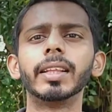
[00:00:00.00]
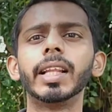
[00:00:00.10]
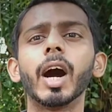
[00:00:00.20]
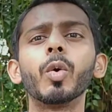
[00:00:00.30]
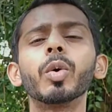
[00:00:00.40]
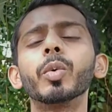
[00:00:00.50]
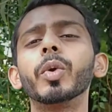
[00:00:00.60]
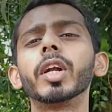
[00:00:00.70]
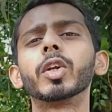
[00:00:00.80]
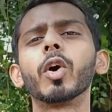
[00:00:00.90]
Now
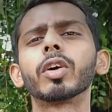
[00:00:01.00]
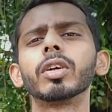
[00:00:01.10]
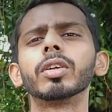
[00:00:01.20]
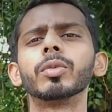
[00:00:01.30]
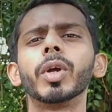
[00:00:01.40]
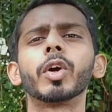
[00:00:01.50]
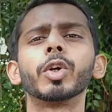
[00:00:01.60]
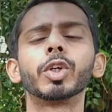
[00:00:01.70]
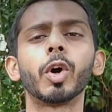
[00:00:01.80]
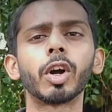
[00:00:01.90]
we are
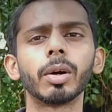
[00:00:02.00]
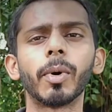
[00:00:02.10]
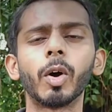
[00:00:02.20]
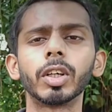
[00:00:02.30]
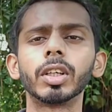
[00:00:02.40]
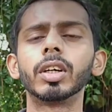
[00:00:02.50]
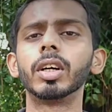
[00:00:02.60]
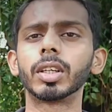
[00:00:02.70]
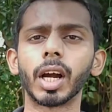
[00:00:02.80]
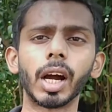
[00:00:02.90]
going to talk about
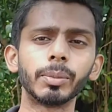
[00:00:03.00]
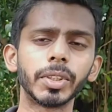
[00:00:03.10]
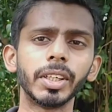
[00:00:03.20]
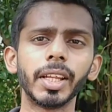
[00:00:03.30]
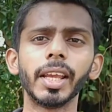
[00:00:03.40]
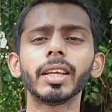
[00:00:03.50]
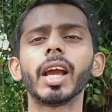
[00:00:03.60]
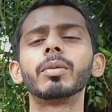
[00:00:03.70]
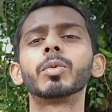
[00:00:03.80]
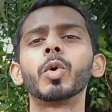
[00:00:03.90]
carbs intake
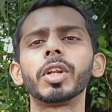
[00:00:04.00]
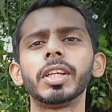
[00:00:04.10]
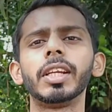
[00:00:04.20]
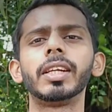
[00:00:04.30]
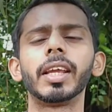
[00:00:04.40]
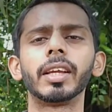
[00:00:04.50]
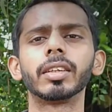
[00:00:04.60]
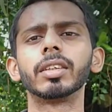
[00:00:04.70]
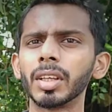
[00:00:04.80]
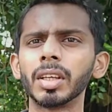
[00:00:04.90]
and protein intake.
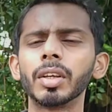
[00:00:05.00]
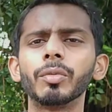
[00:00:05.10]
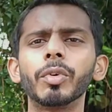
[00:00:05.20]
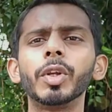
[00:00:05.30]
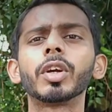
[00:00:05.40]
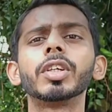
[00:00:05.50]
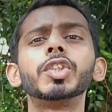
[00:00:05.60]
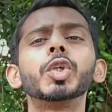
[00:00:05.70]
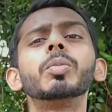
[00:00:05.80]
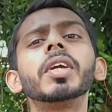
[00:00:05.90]
When you're
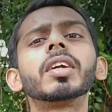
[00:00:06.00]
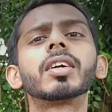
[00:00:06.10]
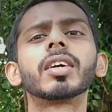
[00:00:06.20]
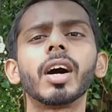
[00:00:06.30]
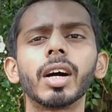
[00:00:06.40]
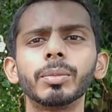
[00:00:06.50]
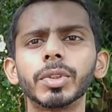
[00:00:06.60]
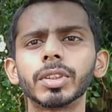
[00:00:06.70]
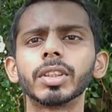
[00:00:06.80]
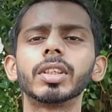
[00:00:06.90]
consuming
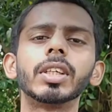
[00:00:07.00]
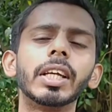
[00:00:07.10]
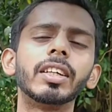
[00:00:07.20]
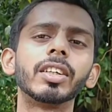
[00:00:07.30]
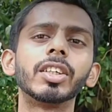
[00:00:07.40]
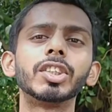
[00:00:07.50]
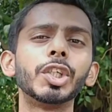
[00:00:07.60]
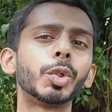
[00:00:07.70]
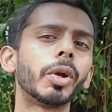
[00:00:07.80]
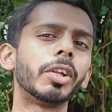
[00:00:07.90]
carbs, it turns
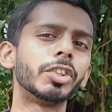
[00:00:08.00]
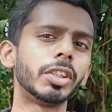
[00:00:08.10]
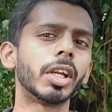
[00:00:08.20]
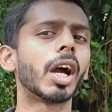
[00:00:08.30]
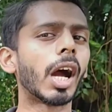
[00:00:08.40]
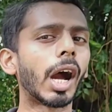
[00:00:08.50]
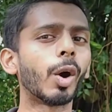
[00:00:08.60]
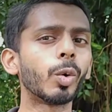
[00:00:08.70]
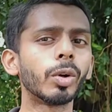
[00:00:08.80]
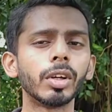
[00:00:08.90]
into energy. How?